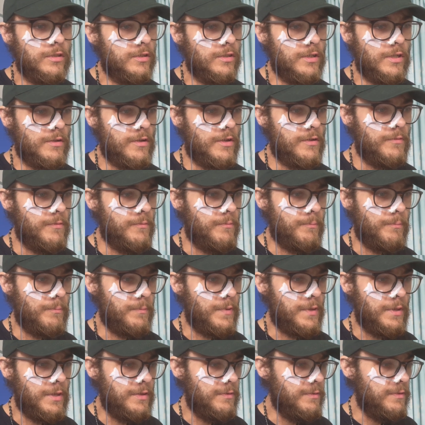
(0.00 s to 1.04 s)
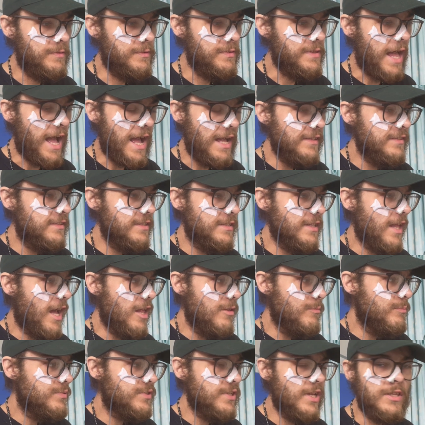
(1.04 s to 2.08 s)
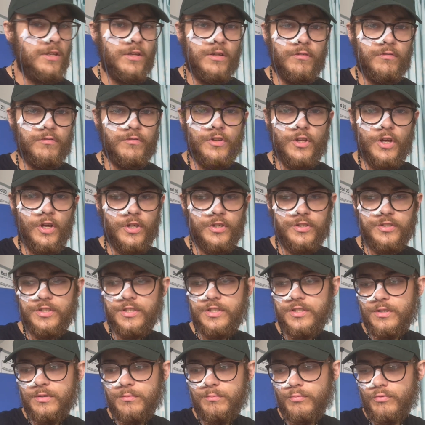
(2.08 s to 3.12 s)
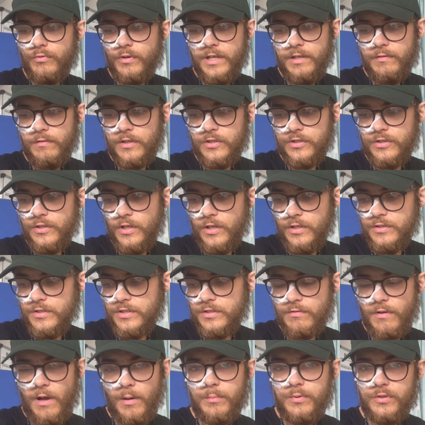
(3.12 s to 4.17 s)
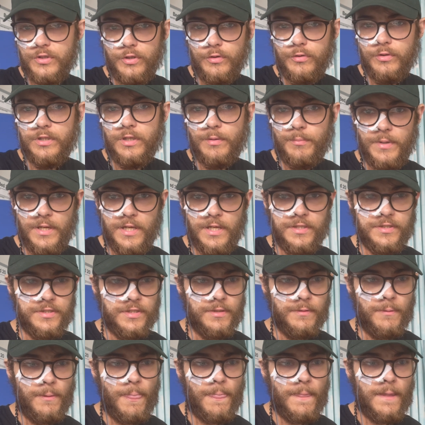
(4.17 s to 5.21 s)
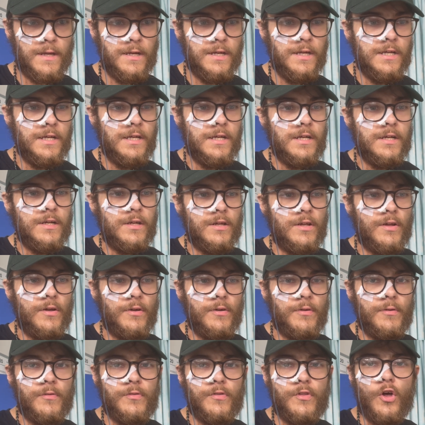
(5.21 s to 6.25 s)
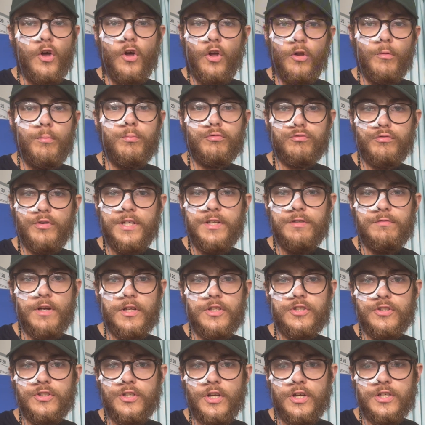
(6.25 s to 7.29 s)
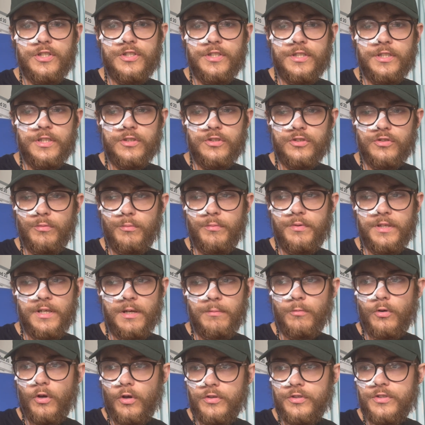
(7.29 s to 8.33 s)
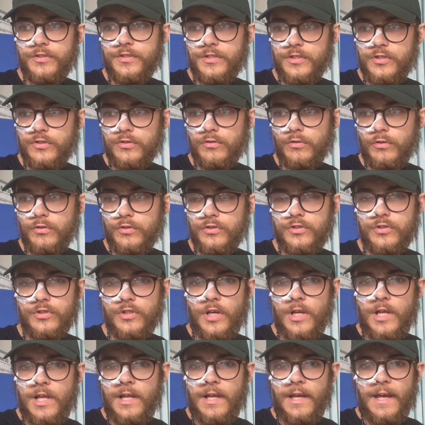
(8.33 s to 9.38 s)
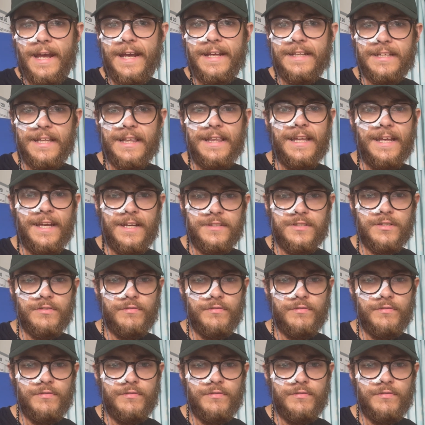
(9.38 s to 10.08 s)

99% of nurses and pre-reg nurses are absolutely amazing. The whole pre-reg nurse thing is something I'm going to discuss in a later